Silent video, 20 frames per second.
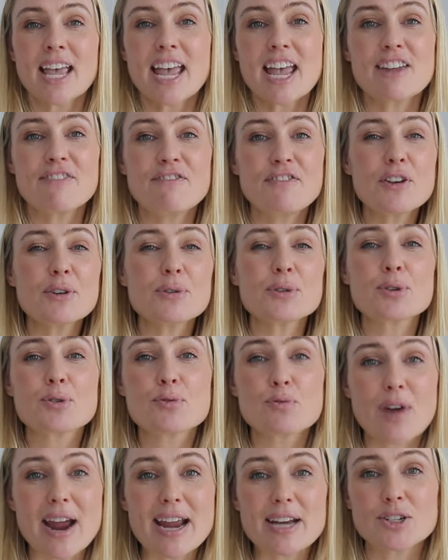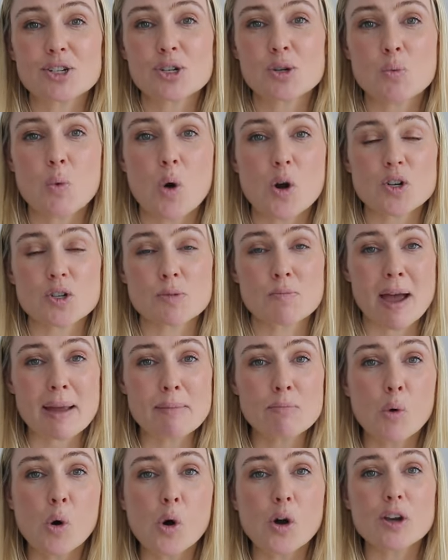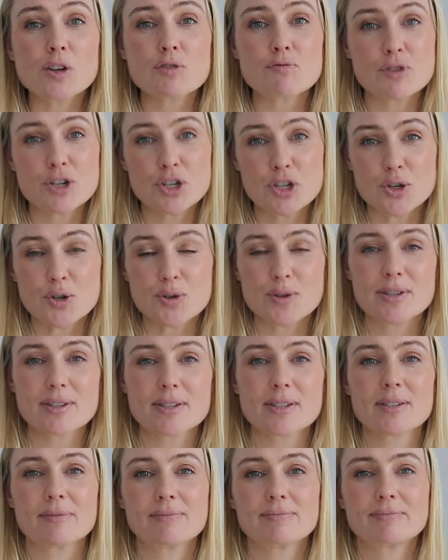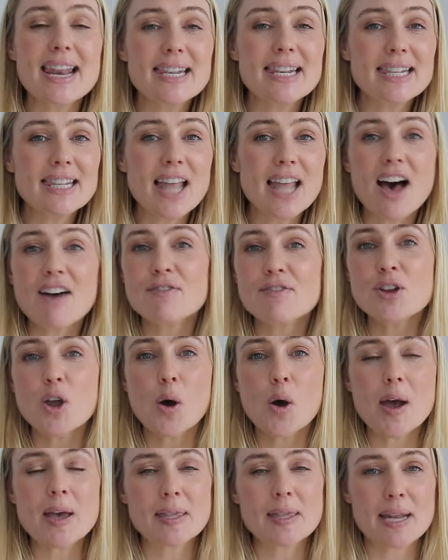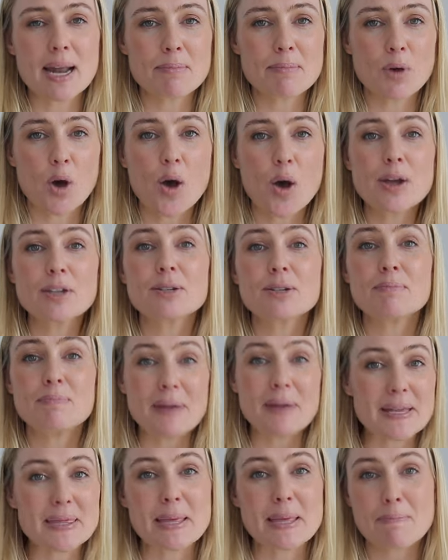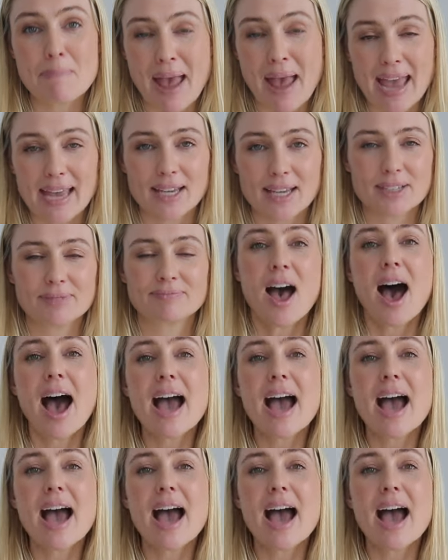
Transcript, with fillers: It feels great to watch my mortgage reduce. I love knowing that I'm going to beat the bank.